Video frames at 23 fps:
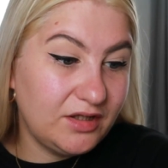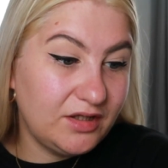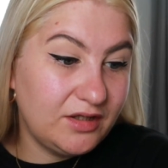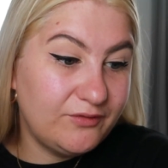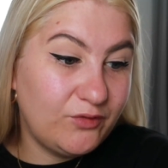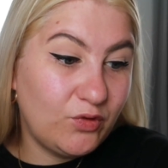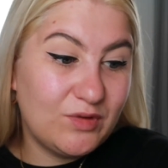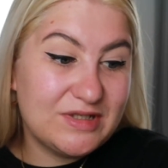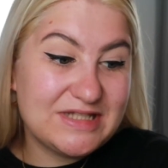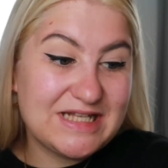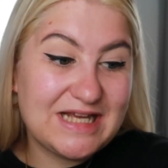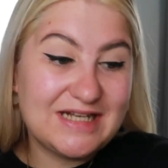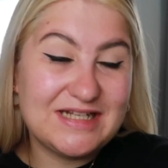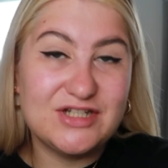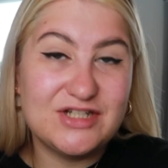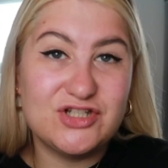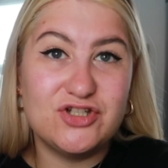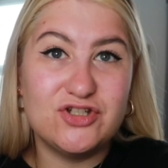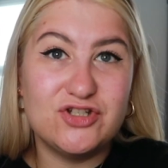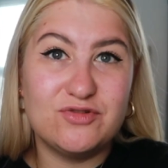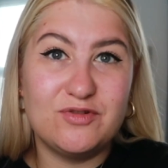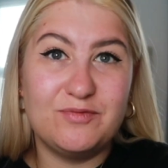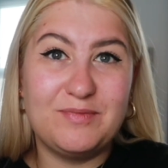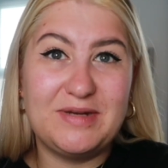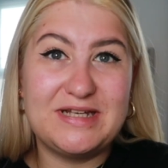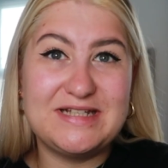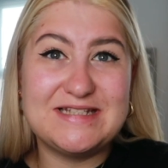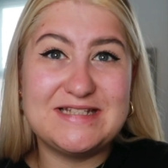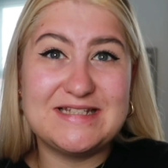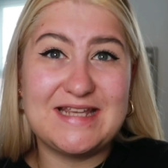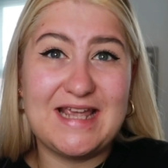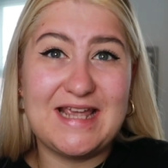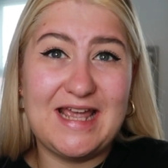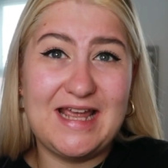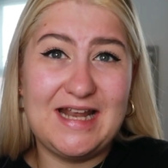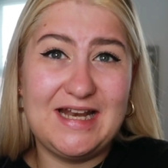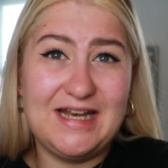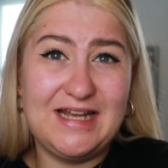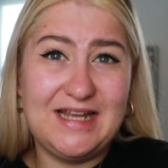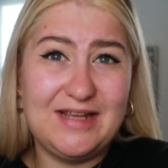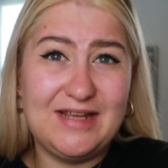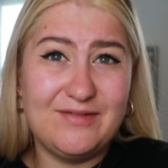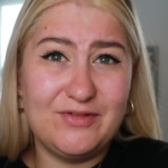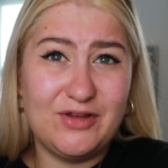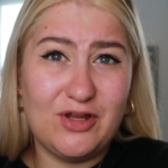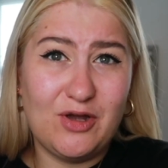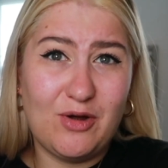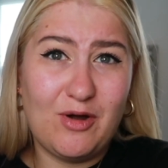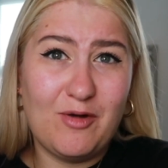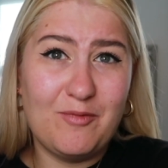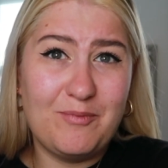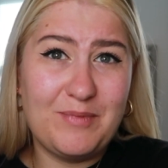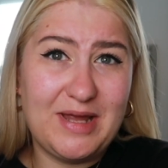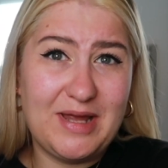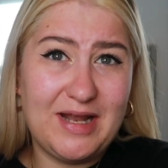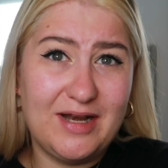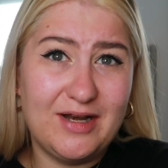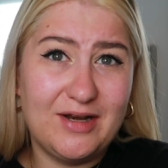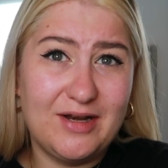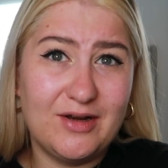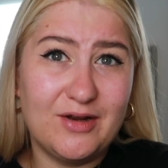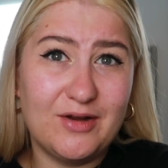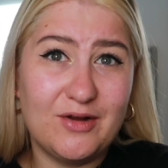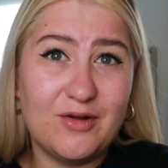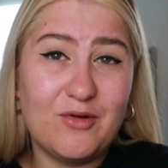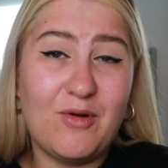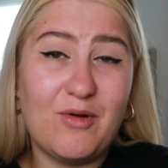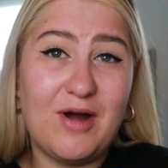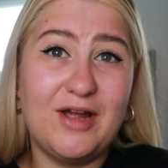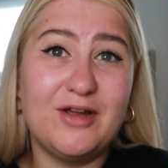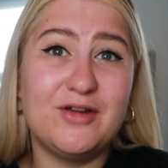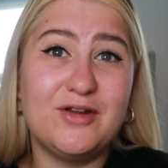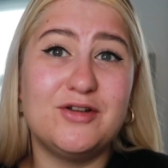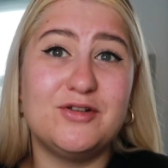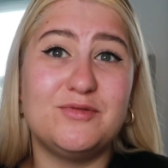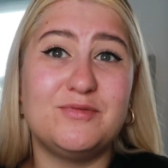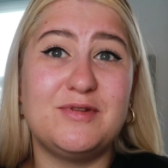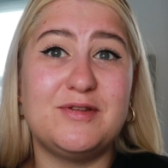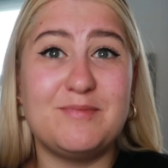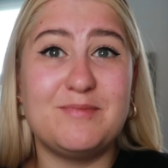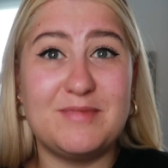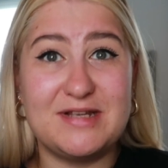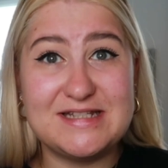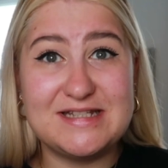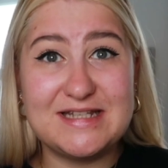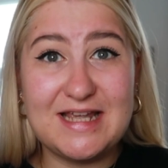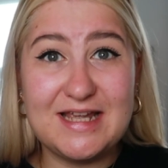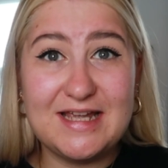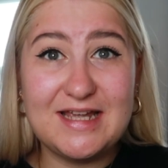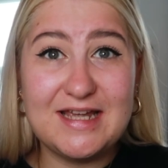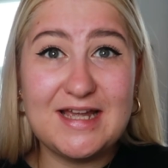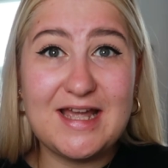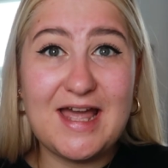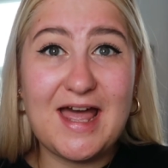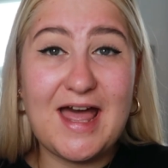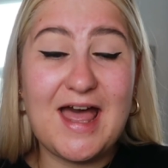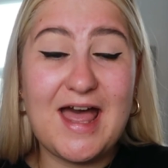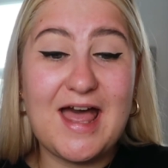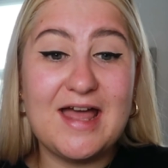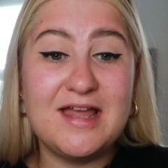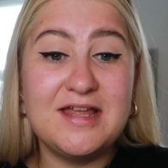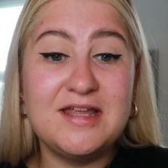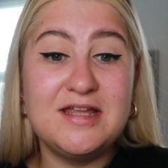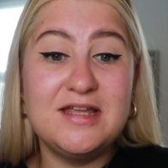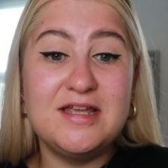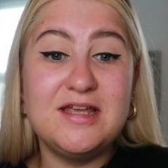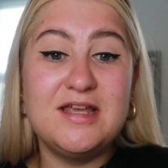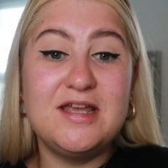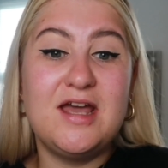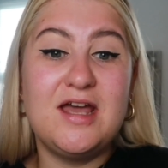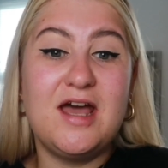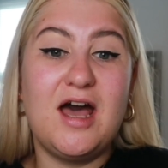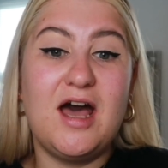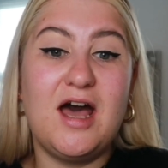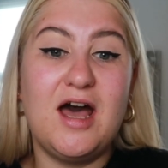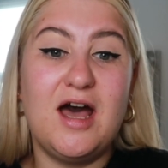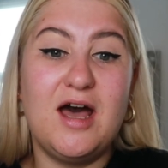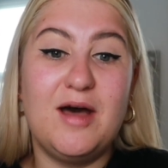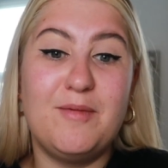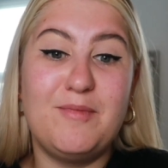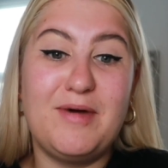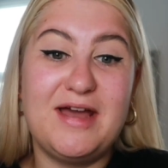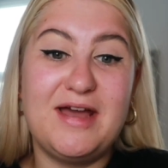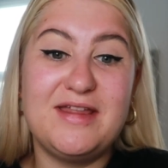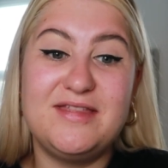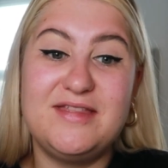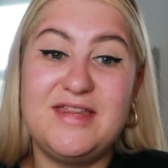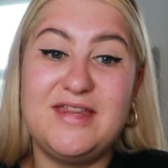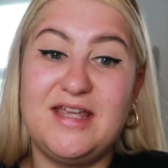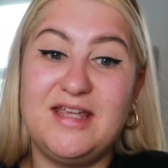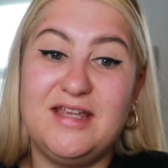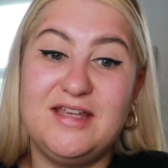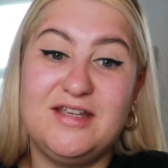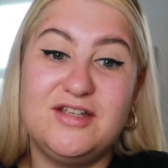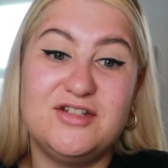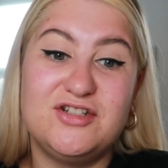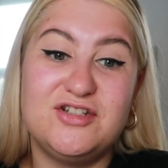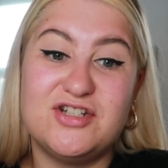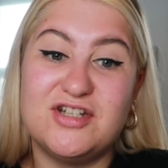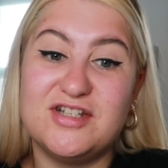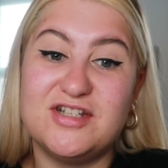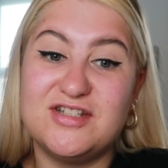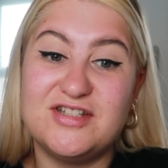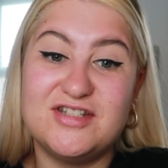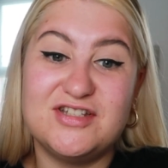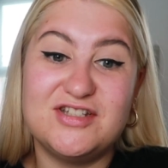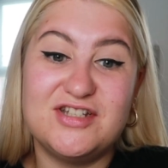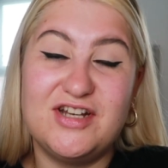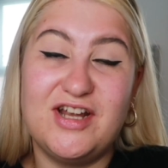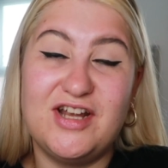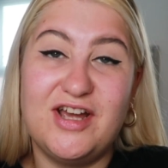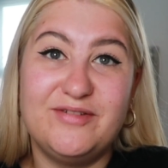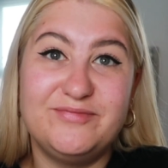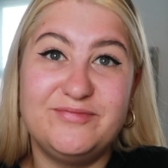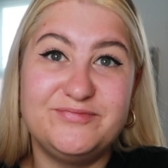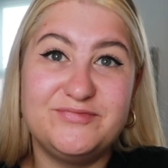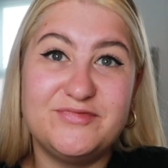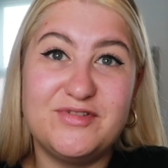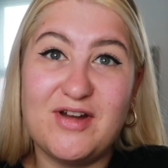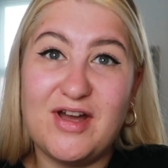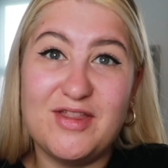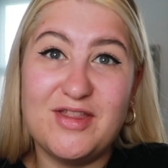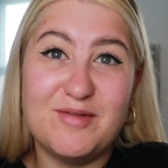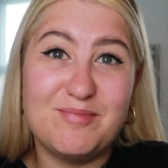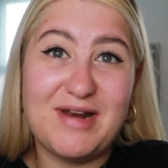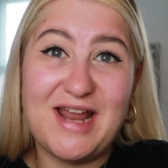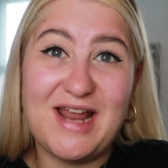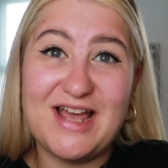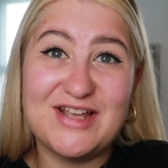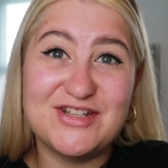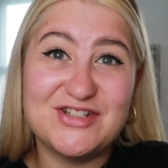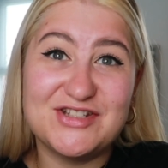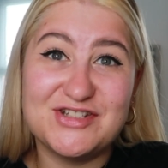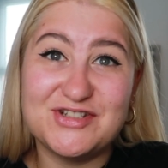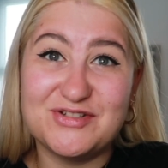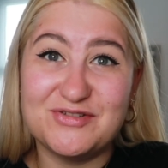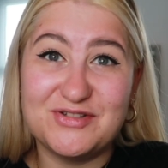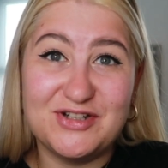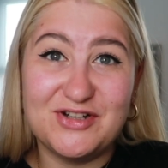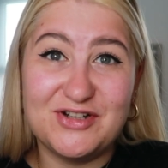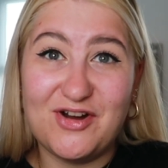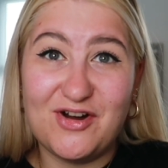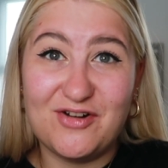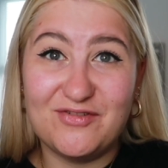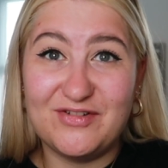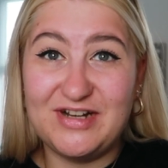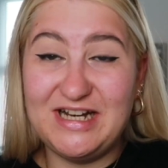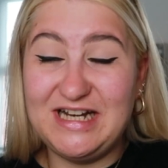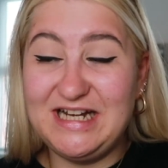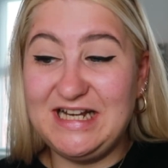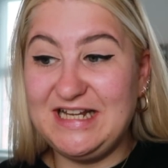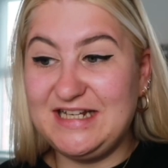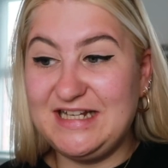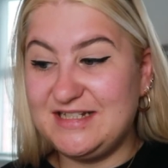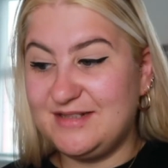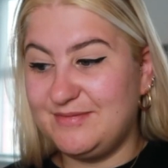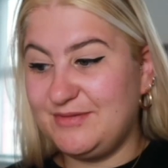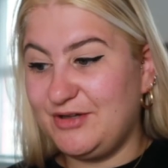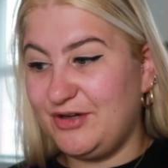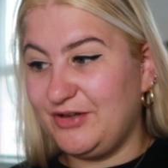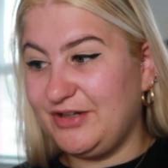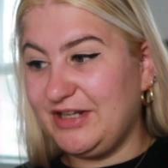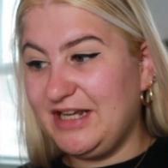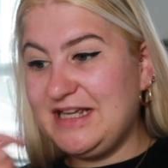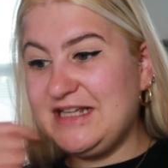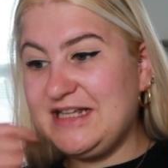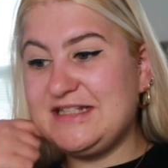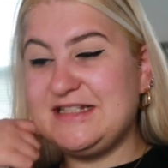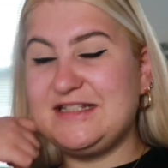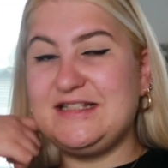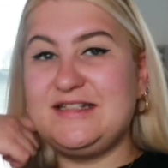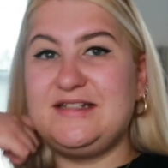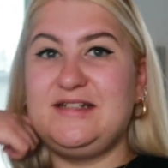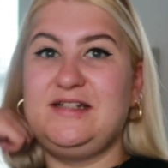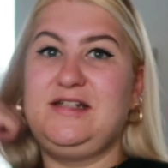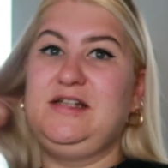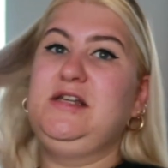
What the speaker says: I've always had issues with my skin, even though I've been quite good with my skincare. I think you just, you know, you're either blessed or you're not really, to be honest.